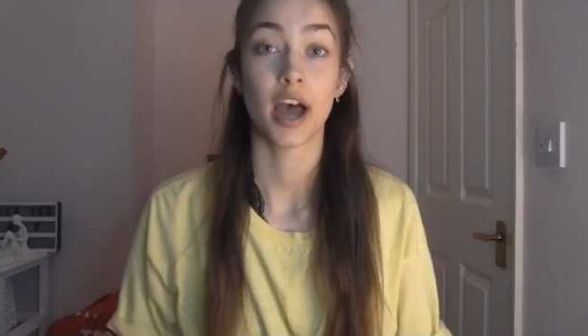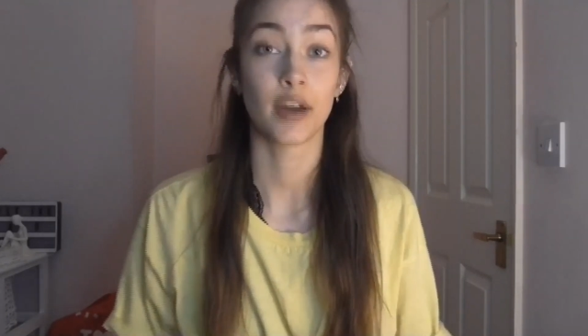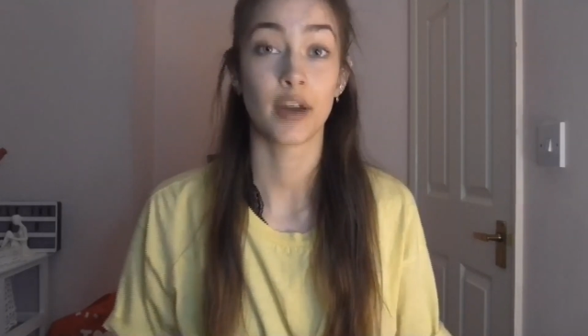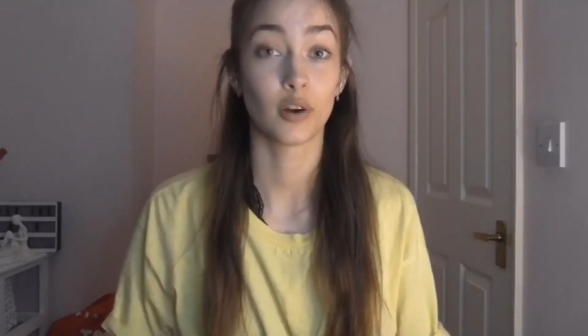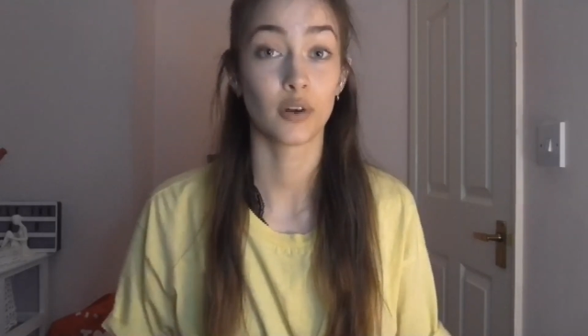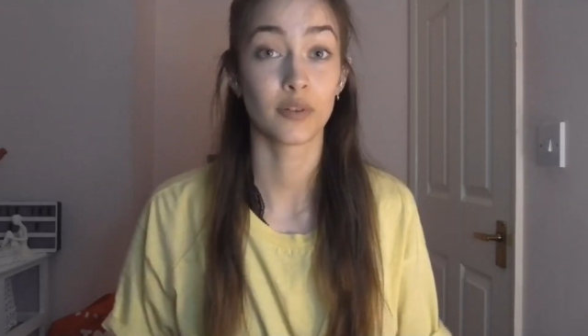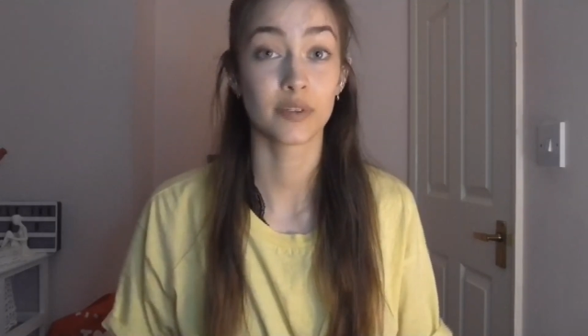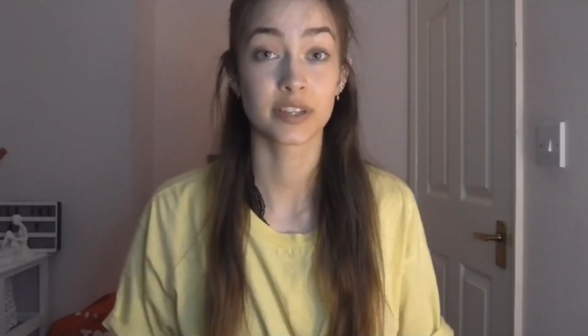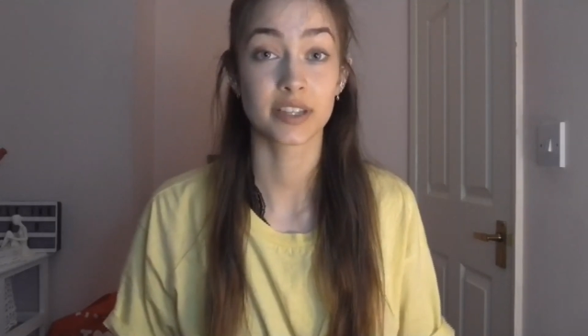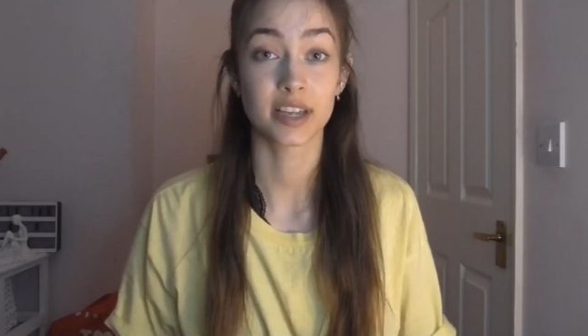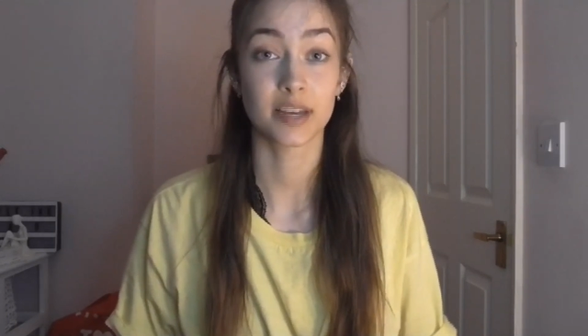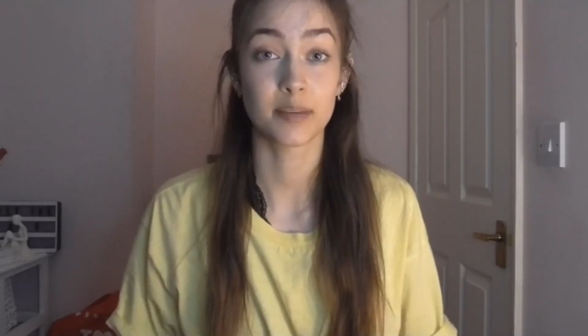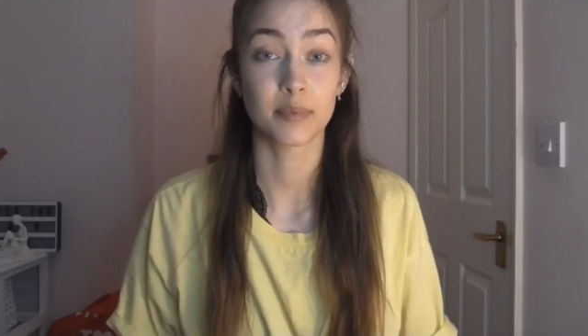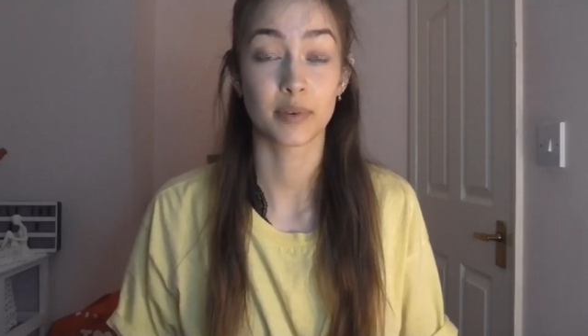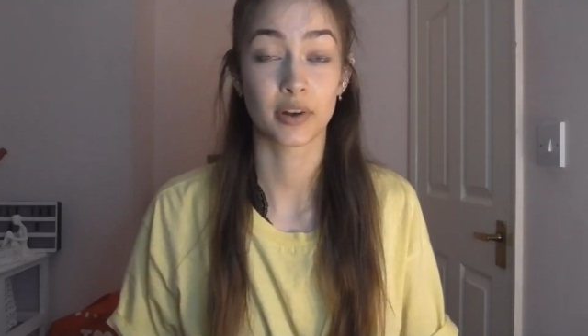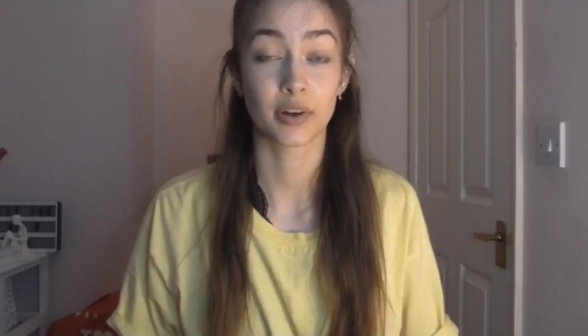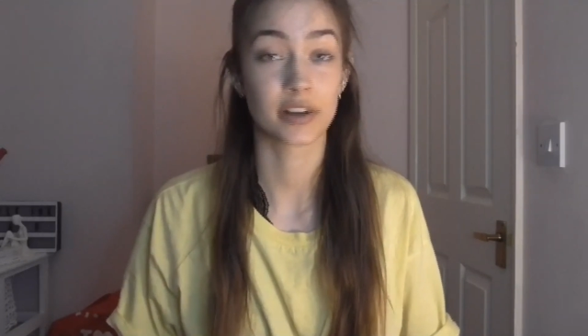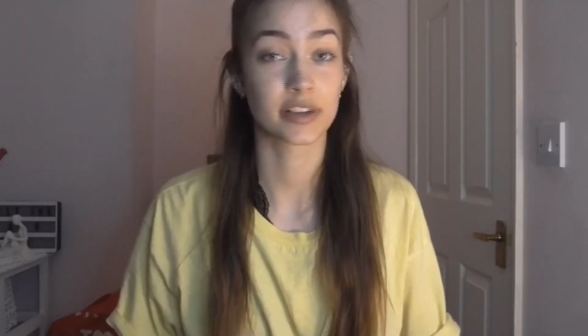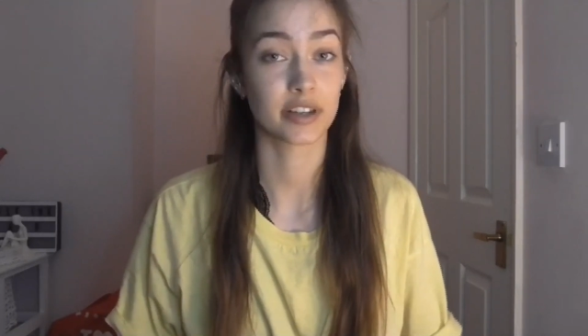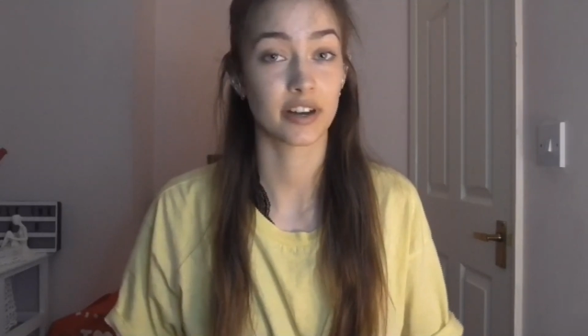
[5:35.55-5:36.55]
And obviously,
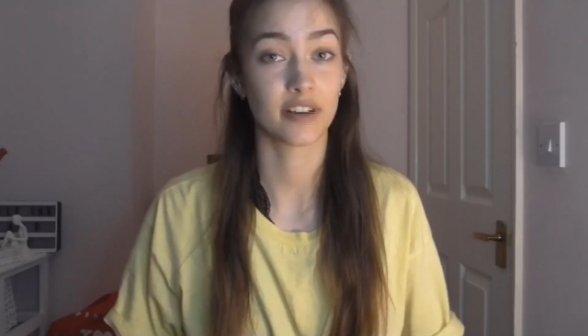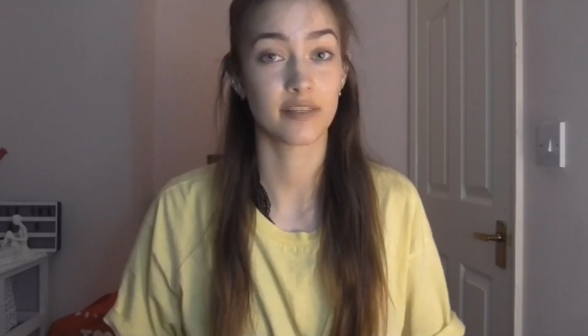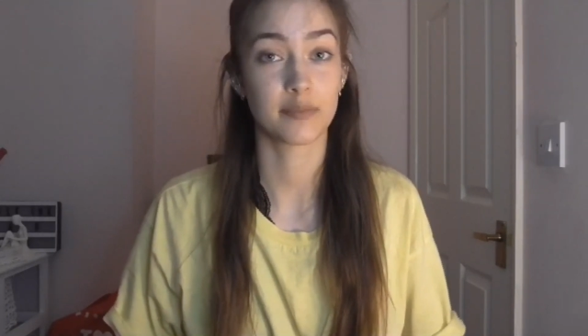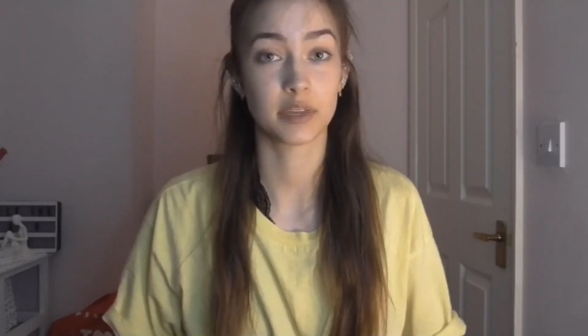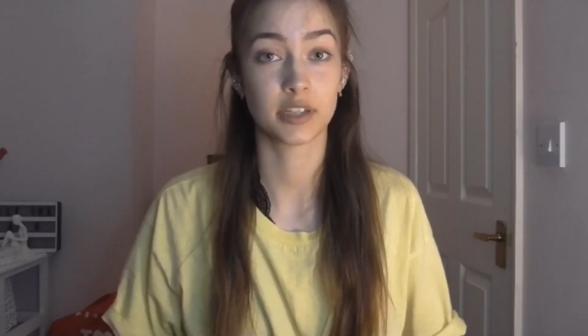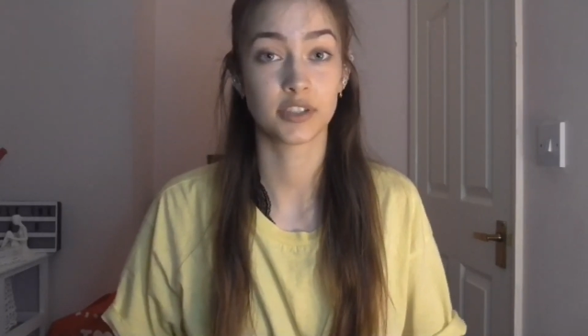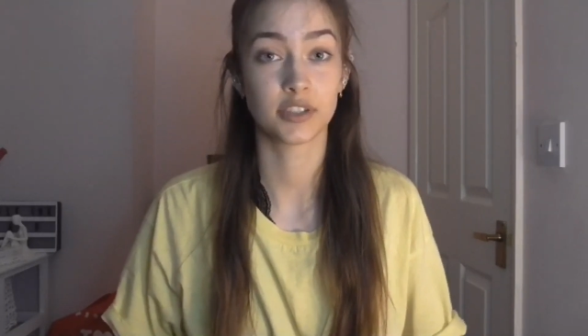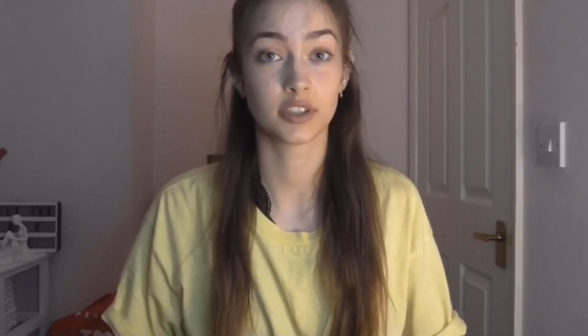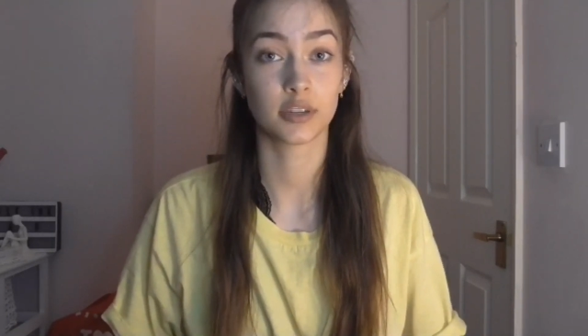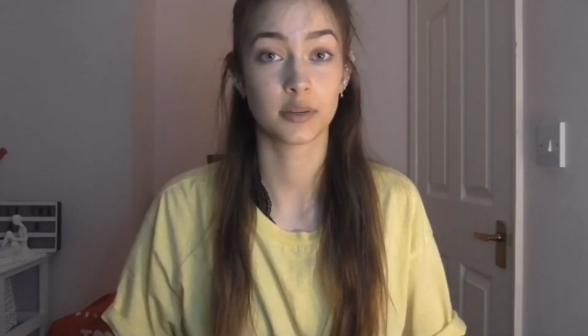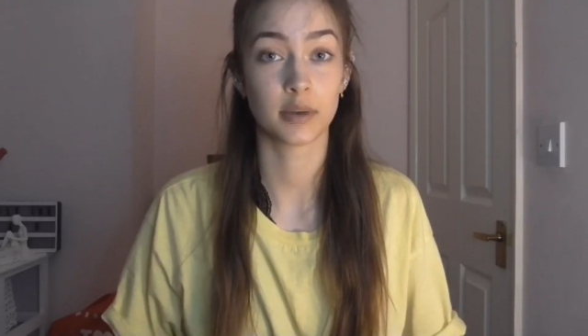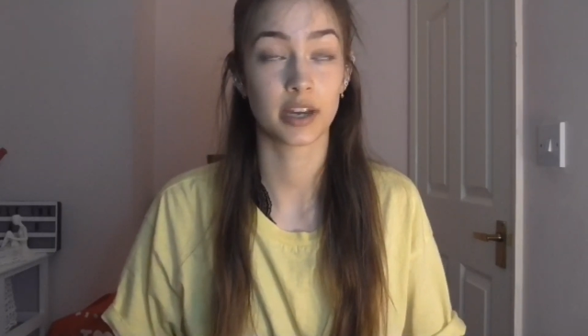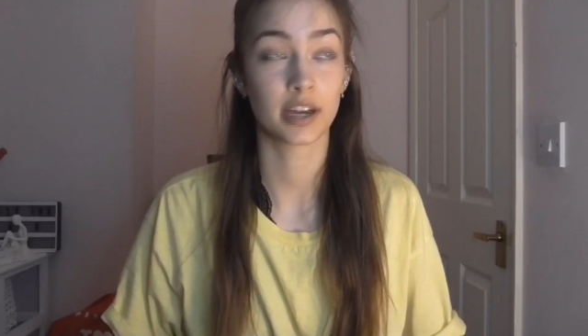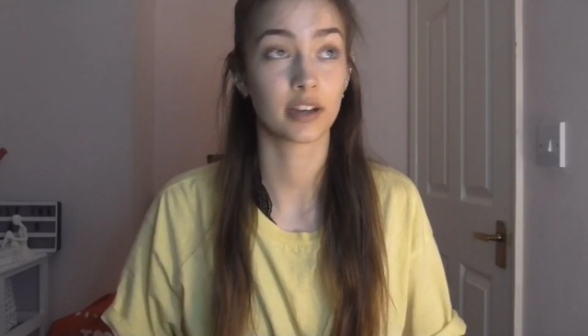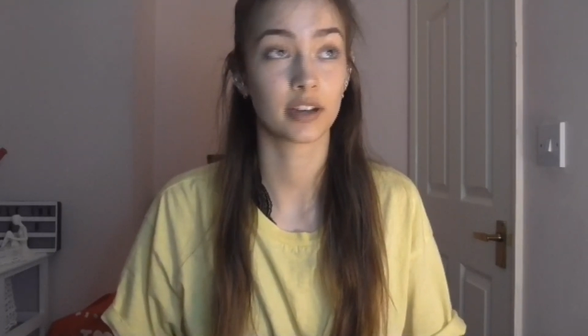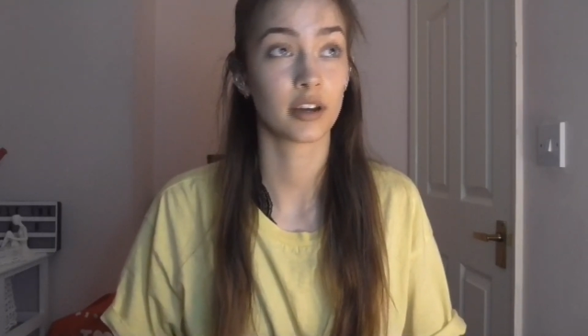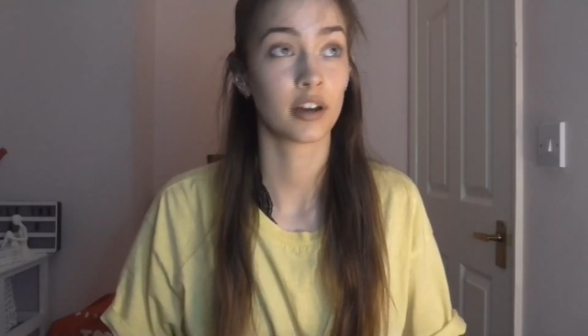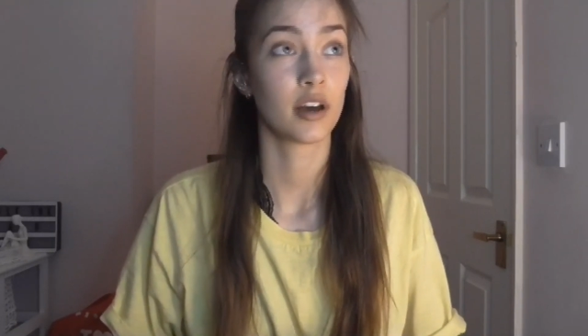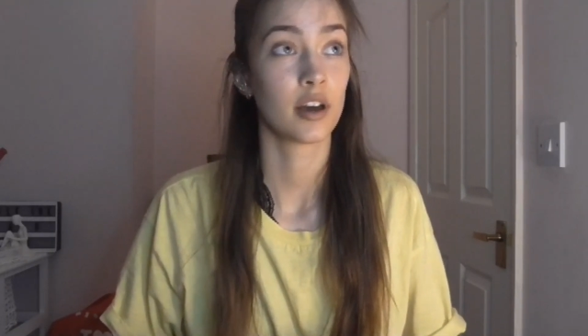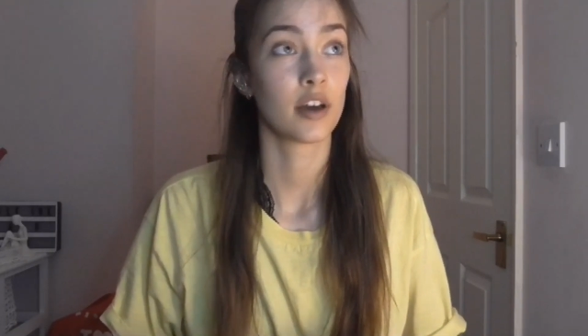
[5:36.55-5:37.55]
because I've been
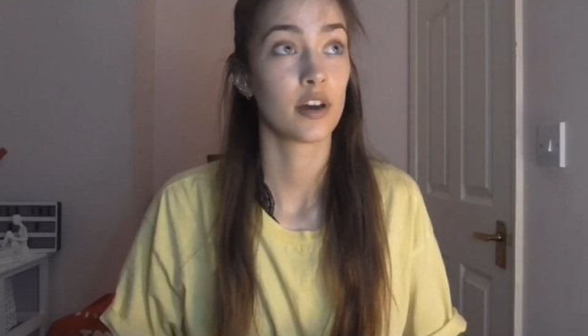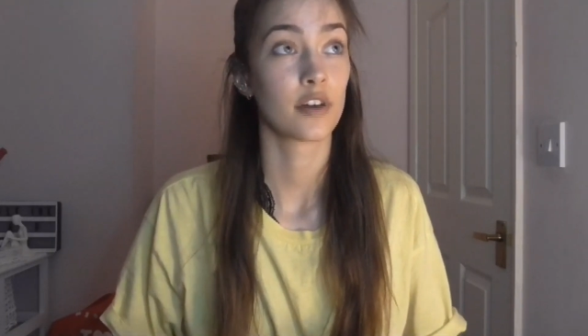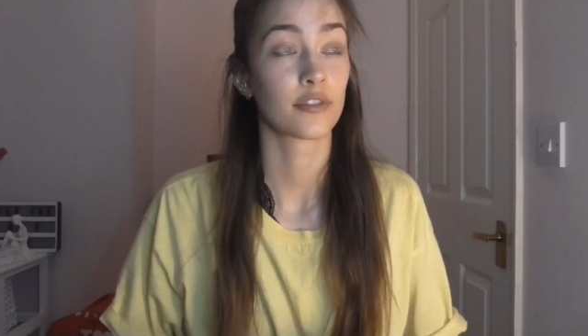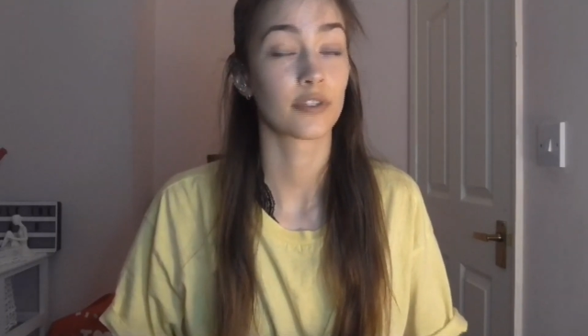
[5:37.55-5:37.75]
doing